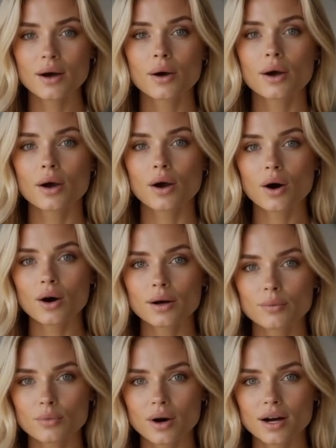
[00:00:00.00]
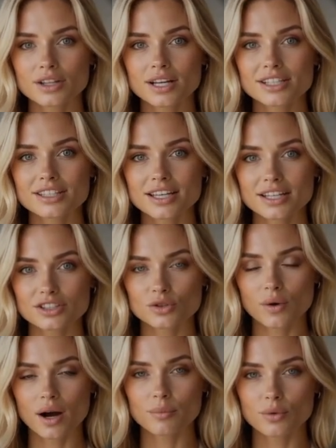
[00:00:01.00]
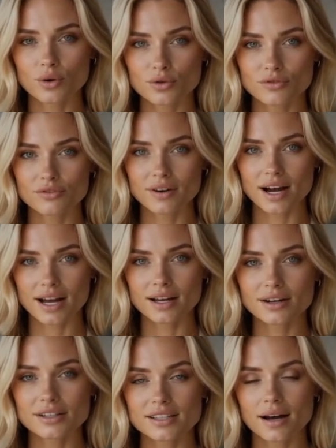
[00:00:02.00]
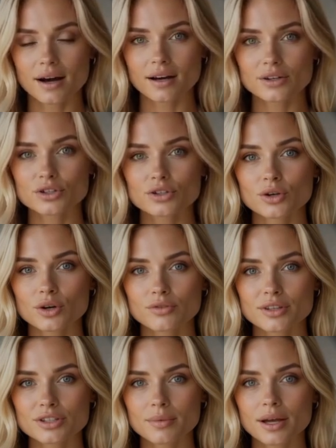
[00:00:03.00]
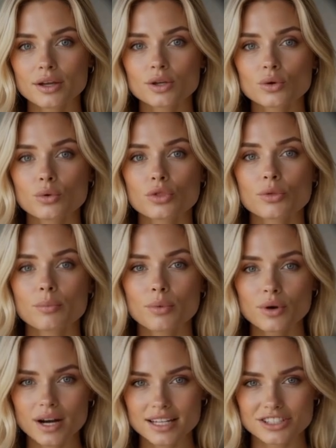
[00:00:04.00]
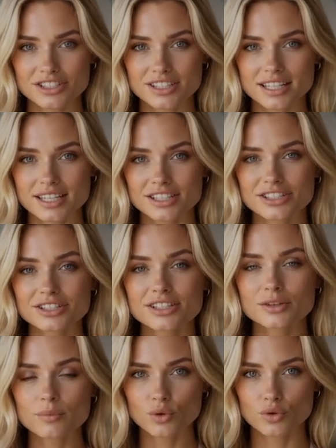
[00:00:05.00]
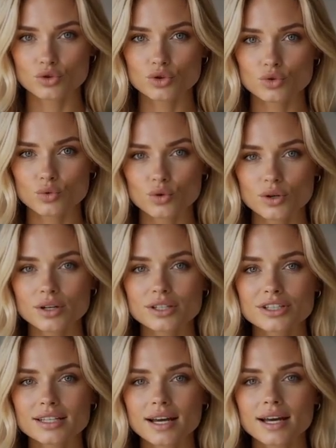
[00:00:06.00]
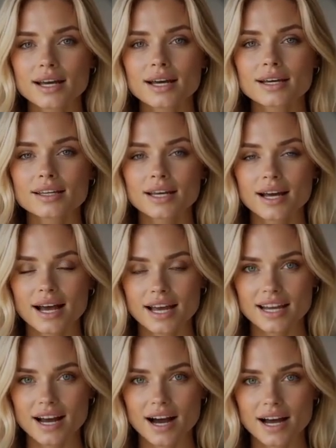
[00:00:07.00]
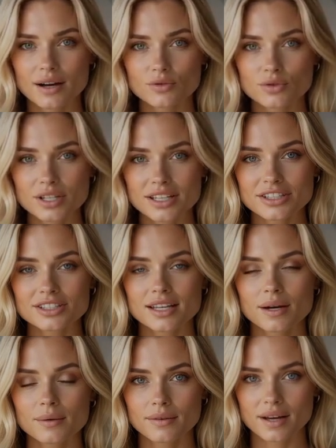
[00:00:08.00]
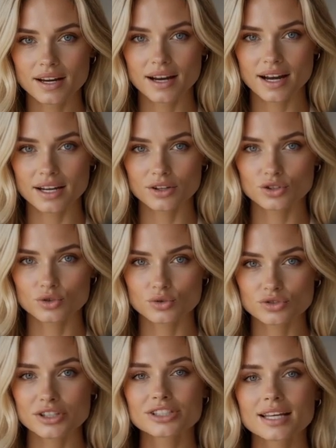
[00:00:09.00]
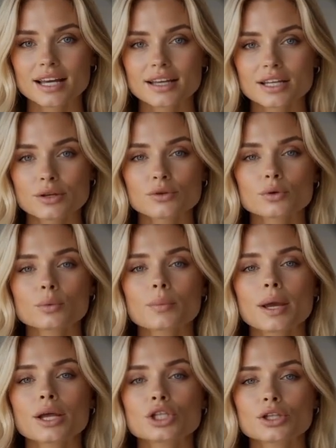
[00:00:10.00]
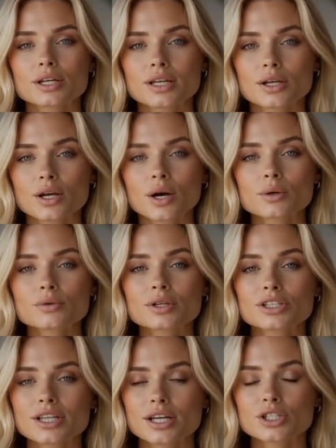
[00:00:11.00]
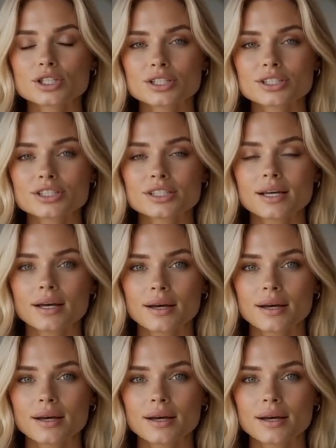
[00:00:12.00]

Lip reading: Claude Projects lets you upload files, service menus, price lists, brochures. The AI reads them and uses that information in conversations.